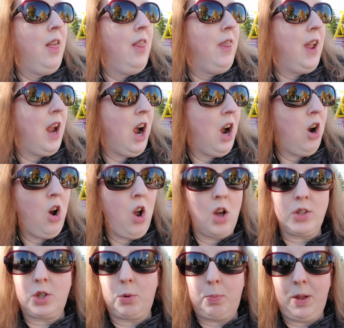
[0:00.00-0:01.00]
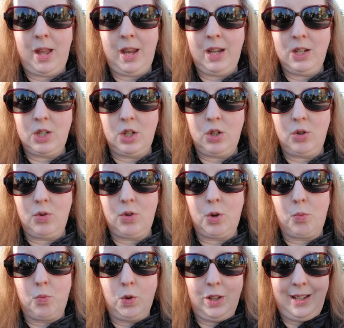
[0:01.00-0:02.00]
They are also planning to do
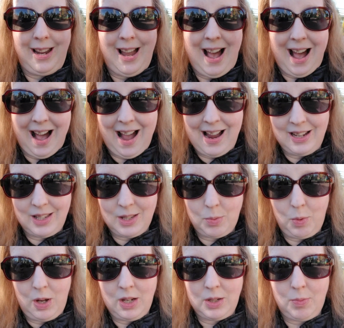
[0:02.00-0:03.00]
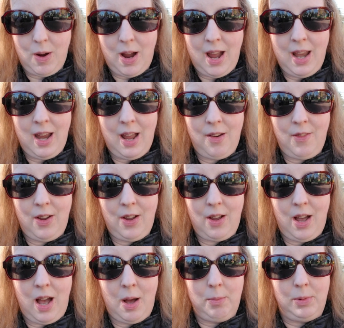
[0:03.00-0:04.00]
the really high swings ride
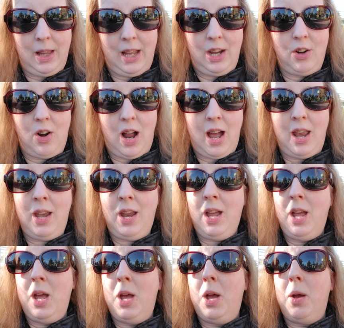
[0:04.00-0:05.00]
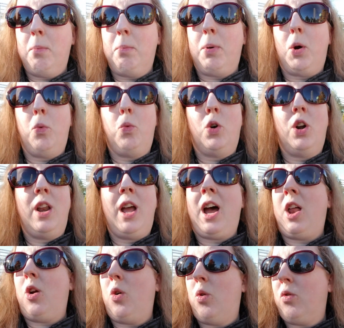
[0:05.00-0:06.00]
at, later on, but we're
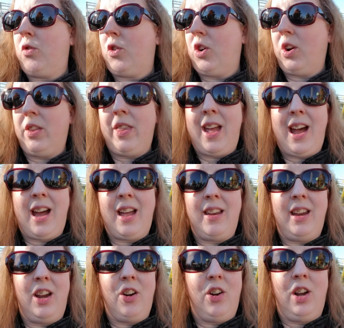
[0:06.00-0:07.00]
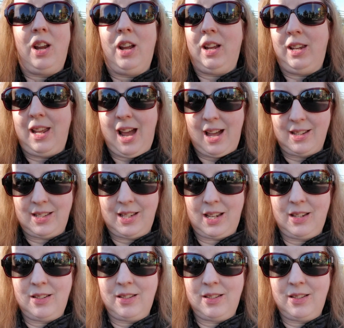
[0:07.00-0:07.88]
not over in that area yet.